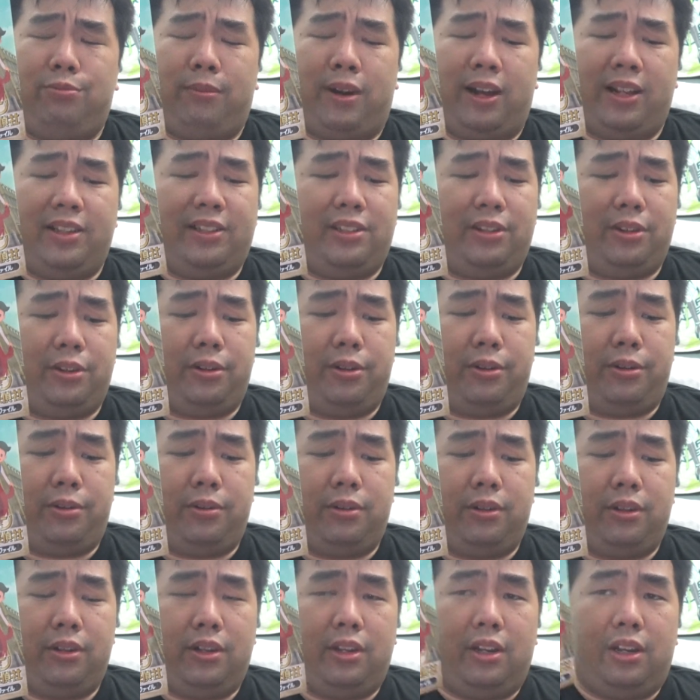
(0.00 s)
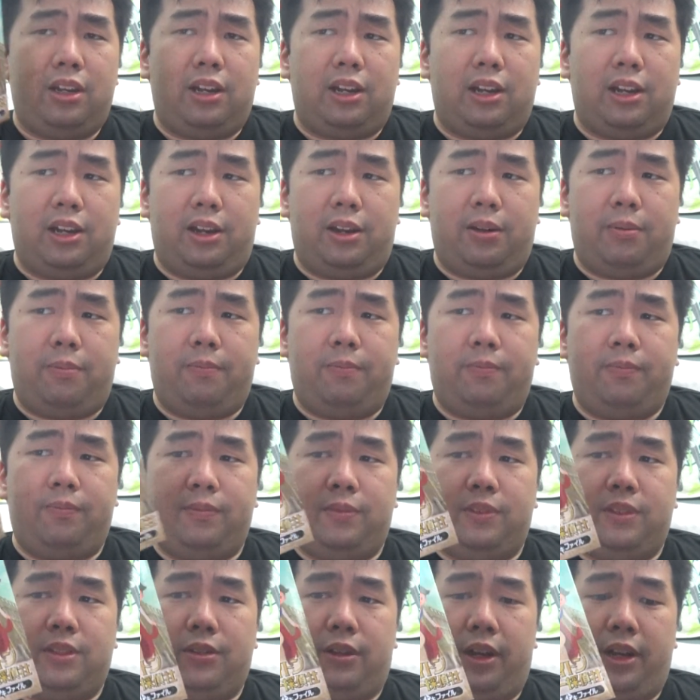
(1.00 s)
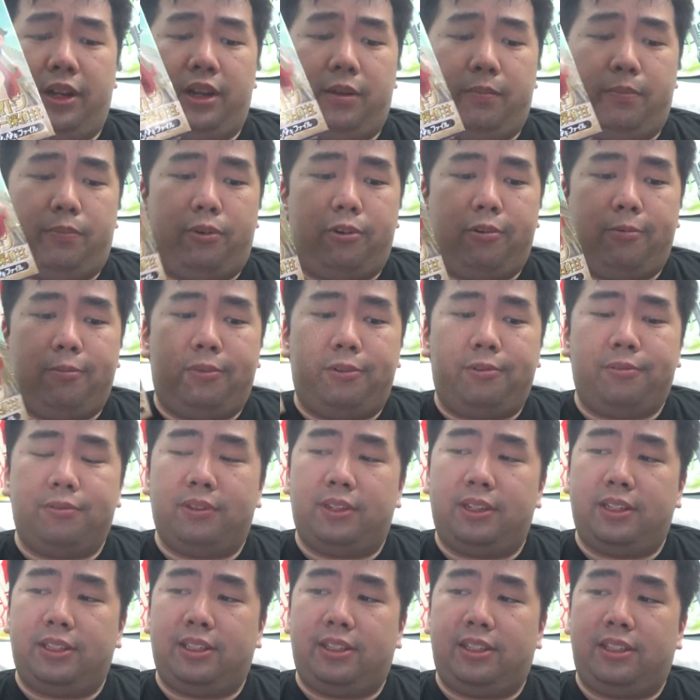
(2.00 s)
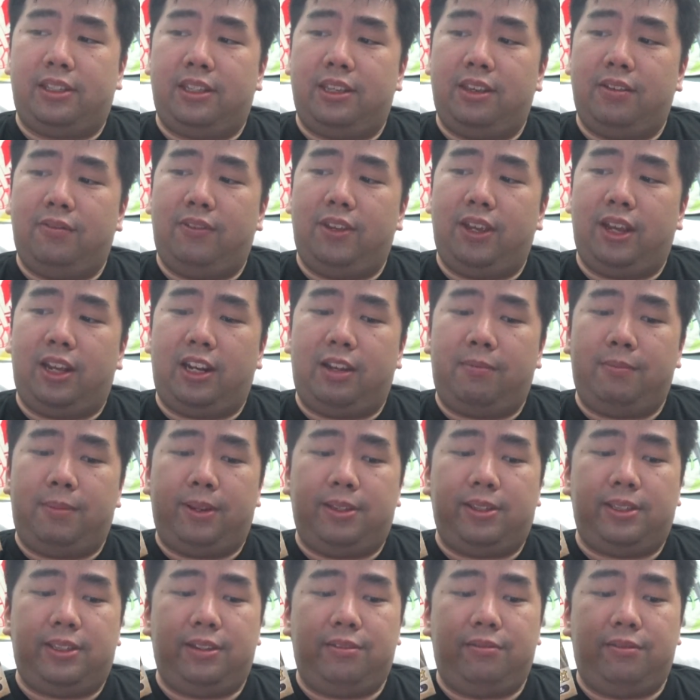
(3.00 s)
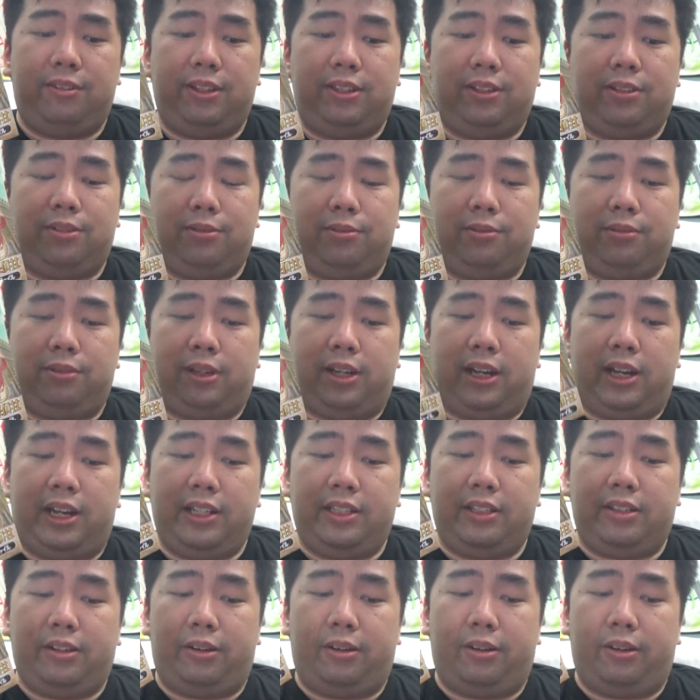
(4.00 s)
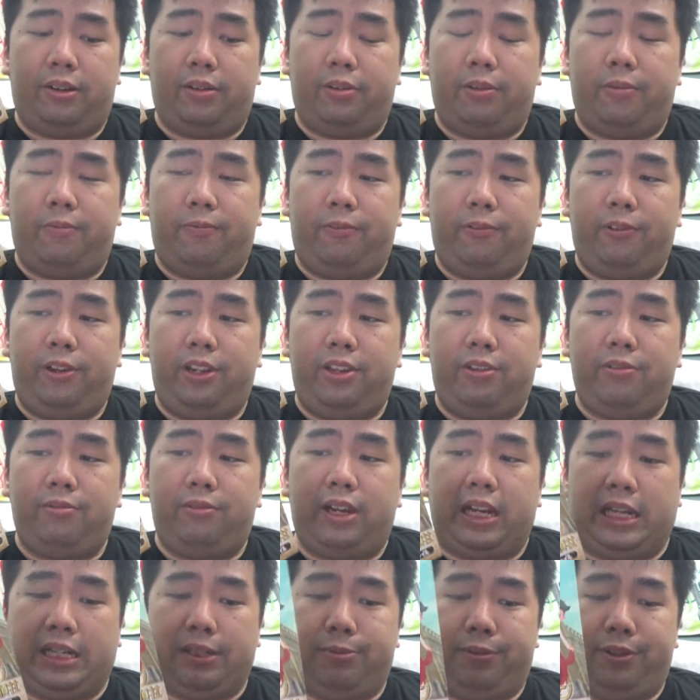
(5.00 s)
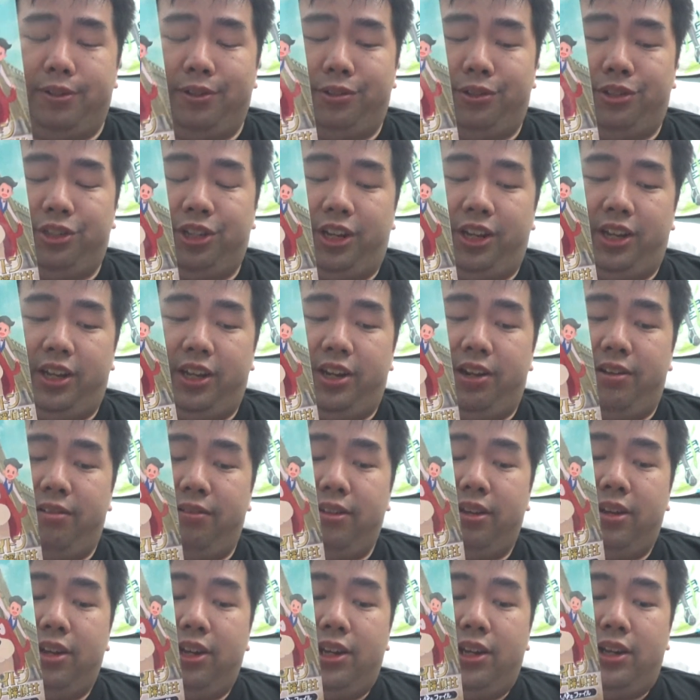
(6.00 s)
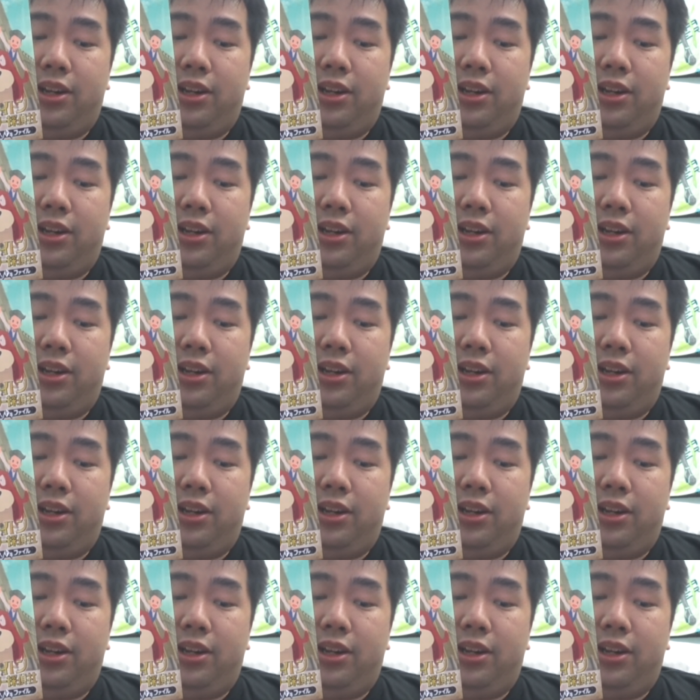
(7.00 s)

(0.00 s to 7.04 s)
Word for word: months ago. Um, so I did promote this T V anime series to you guys. Uh, hopefully you guys went to check it out.